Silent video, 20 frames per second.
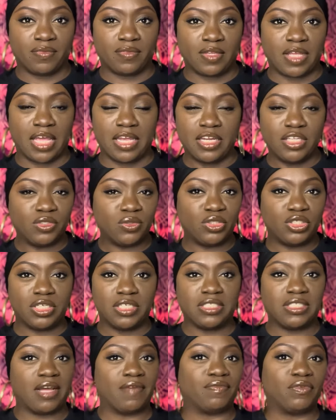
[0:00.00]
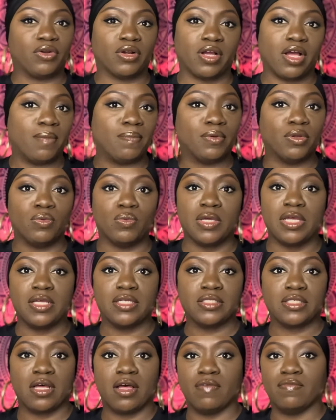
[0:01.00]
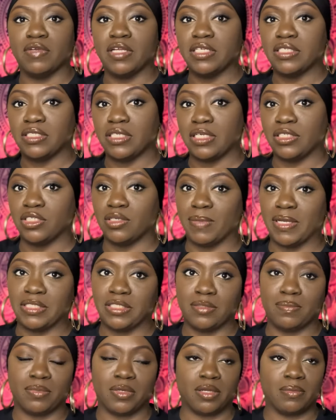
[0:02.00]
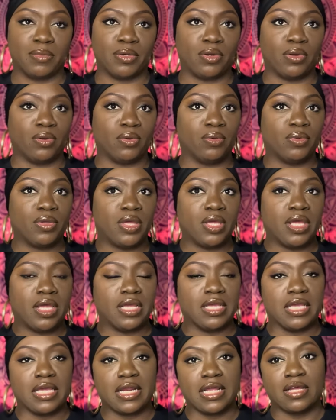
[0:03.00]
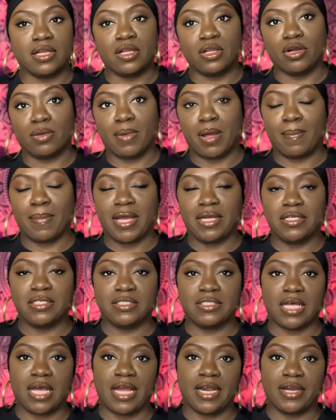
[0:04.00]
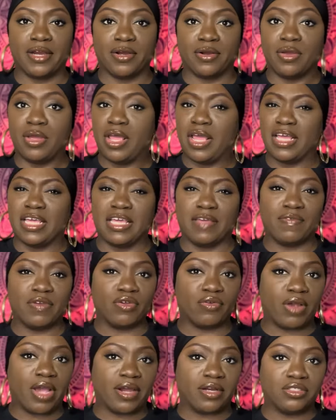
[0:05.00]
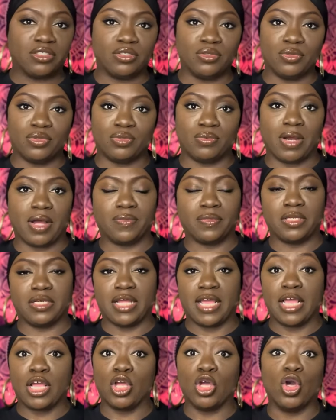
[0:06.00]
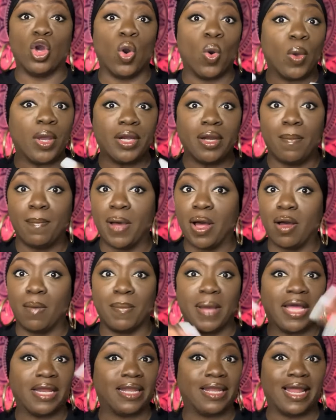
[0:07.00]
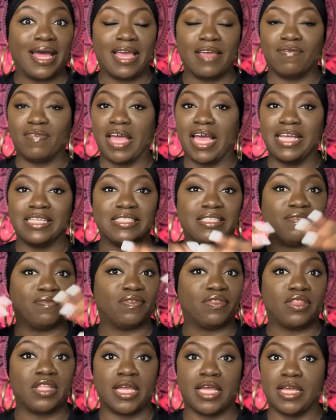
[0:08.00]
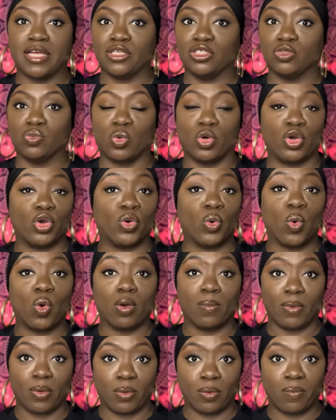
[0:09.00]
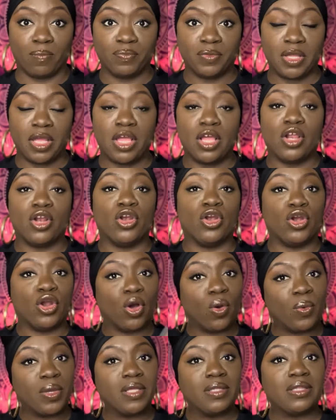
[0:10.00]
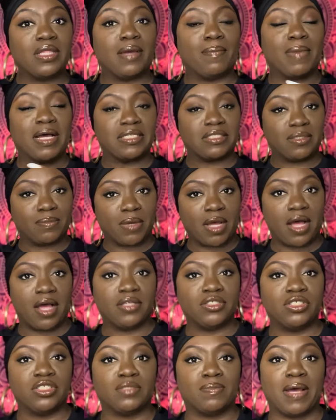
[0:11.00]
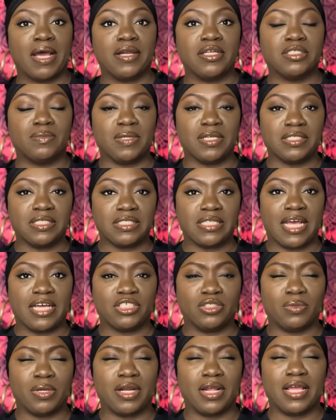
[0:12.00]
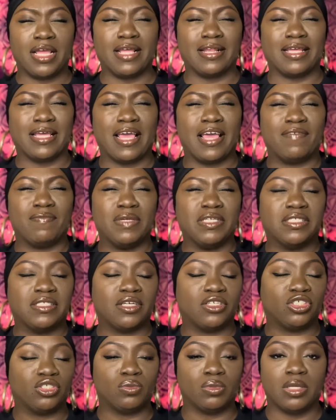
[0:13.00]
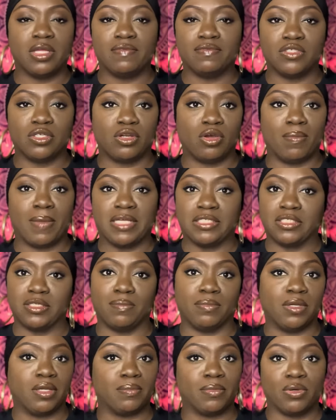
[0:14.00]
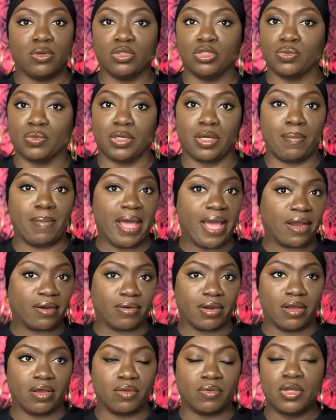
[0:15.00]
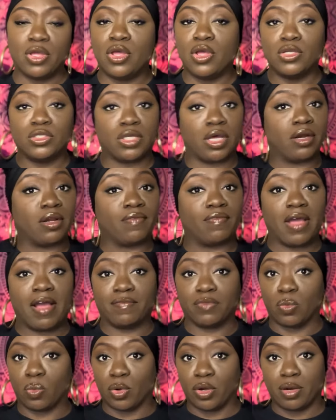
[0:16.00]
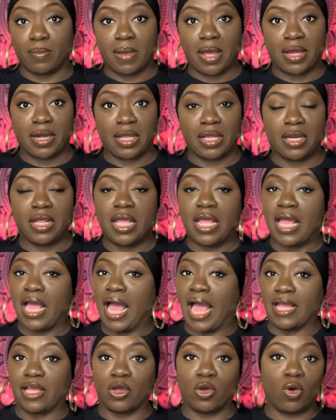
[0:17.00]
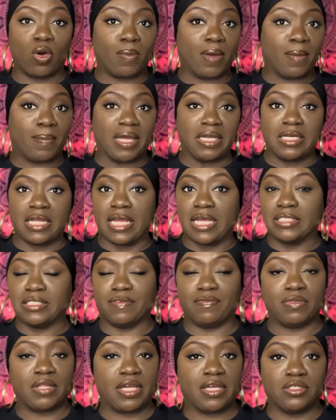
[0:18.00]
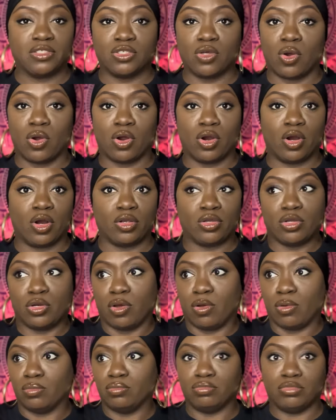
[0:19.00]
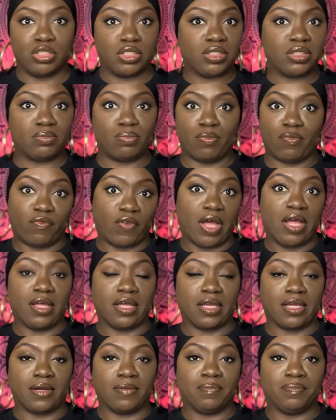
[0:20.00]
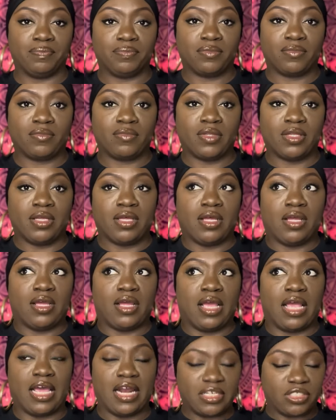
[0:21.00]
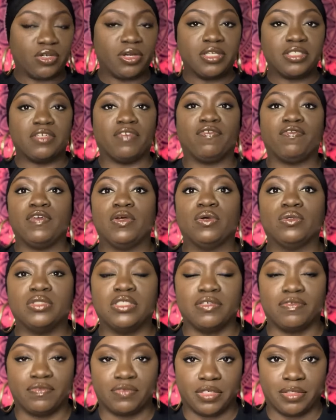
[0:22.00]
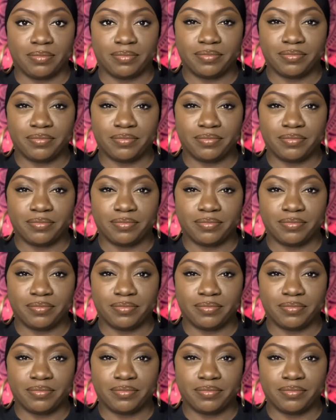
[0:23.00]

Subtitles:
And this was just after a couple of weeks of listening to my subliminal, getting clear about my desire, giving gratitude throughout the day, going about my life as if things were normal, knowing that my subconscious mind is being saturated. It gave me such a relief to know my subliminals were in the background, so I don't even have to worry about it. I can go about my day as if things are, you know, just fine. And I started to feel different.